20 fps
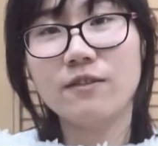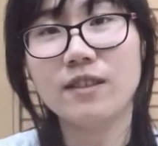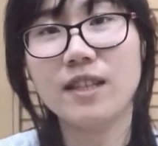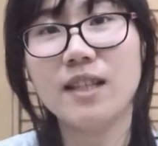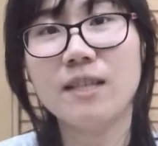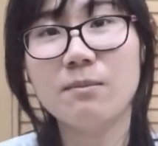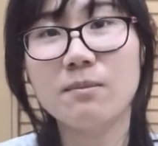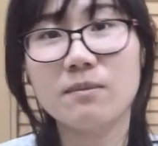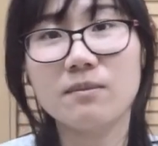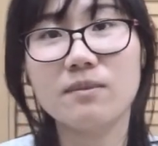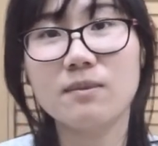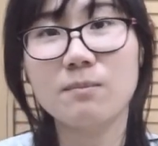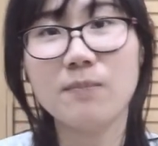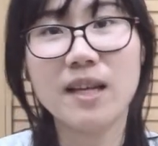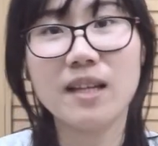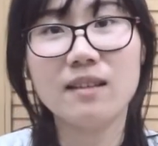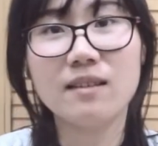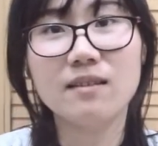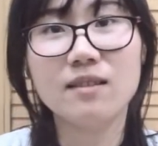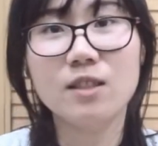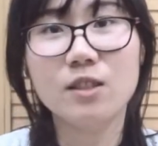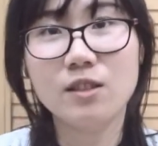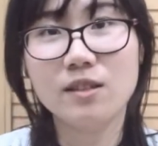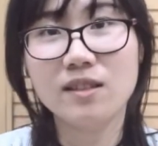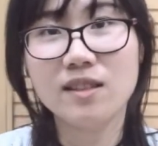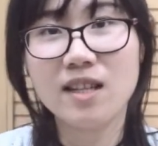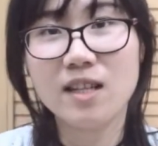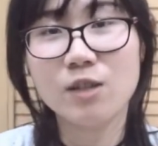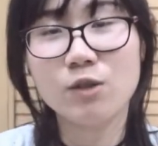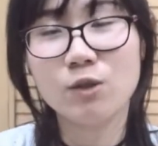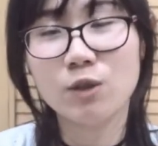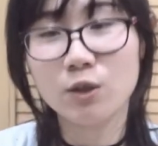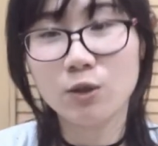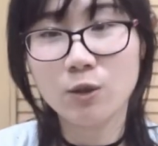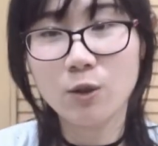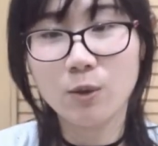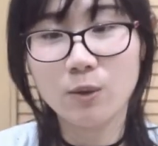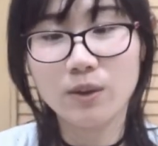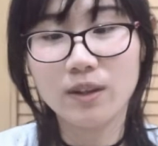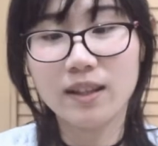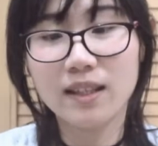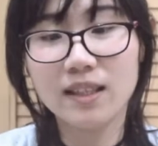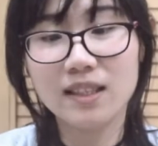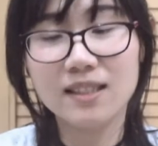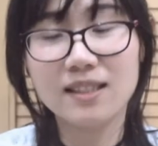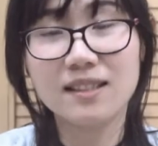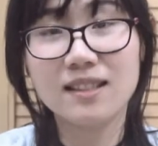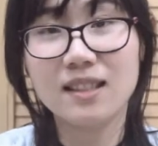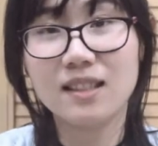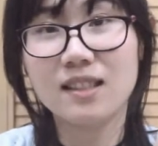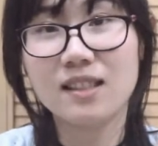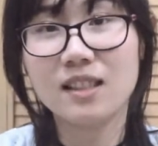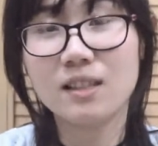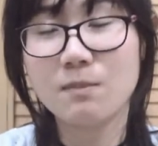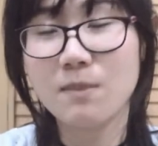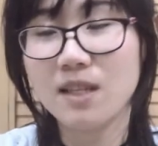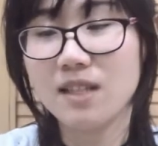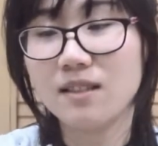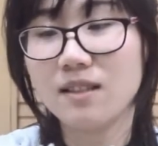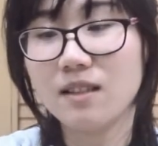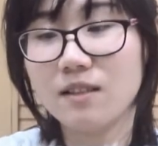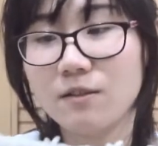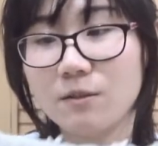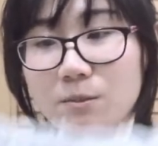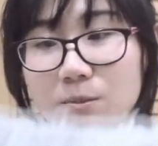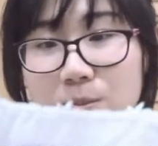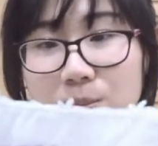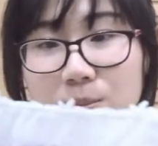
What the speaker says: like my casual clothes that is this expensive.